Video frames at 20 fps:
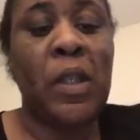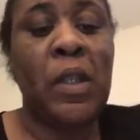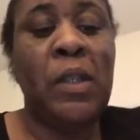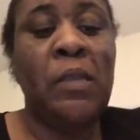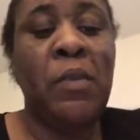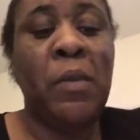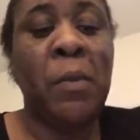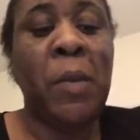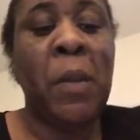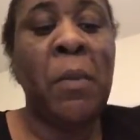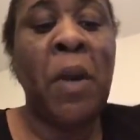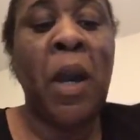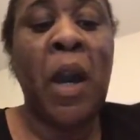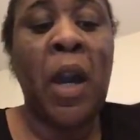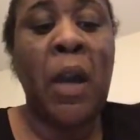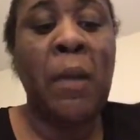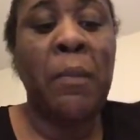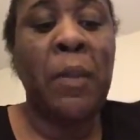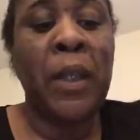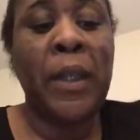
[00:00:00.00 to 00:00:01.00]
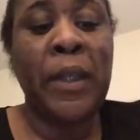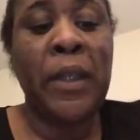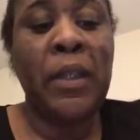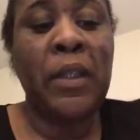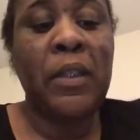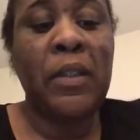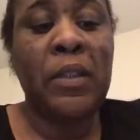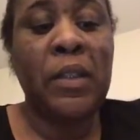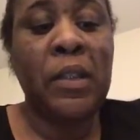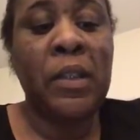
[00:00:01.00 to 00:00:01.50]
Even my mom,
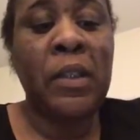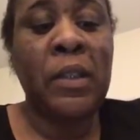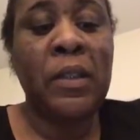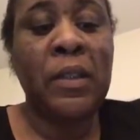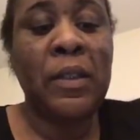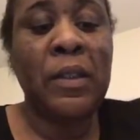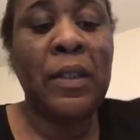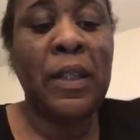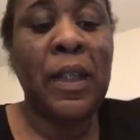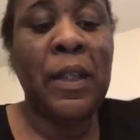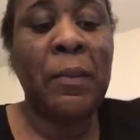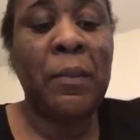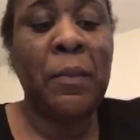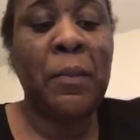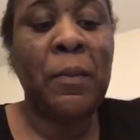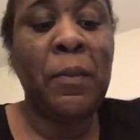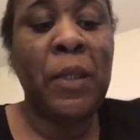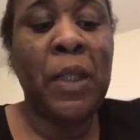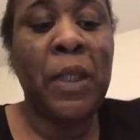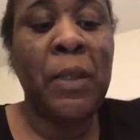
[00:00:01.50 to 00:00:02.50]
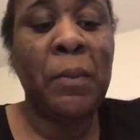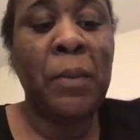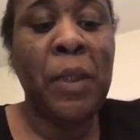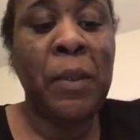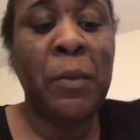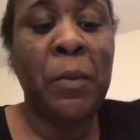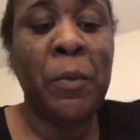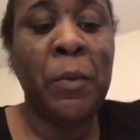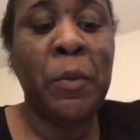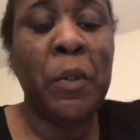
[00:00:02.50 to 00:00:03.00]
like, she's the type, like,
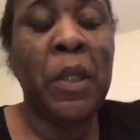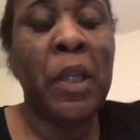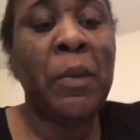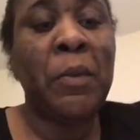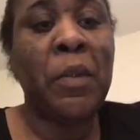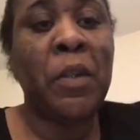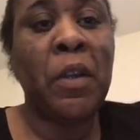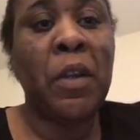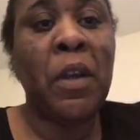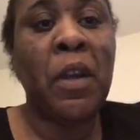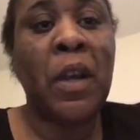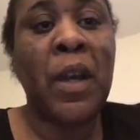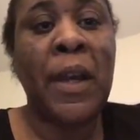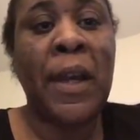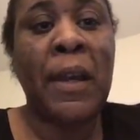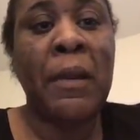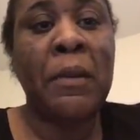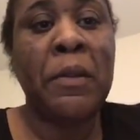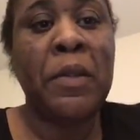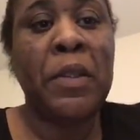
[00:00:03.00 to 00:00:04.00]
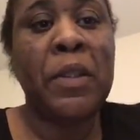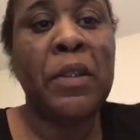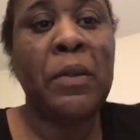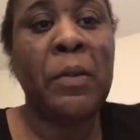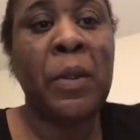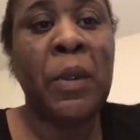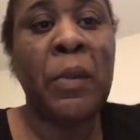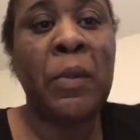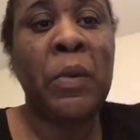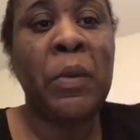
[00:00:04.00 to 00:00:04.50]
people will come to our house
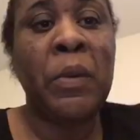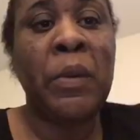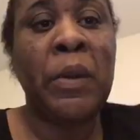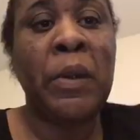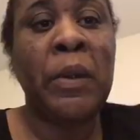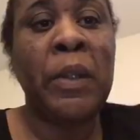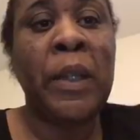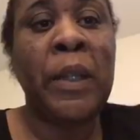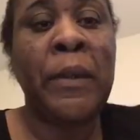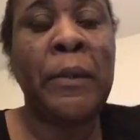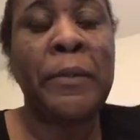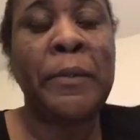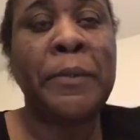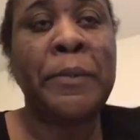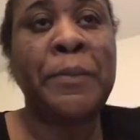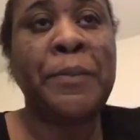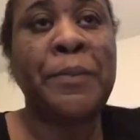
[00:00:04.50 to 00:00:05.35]
when we were growing up,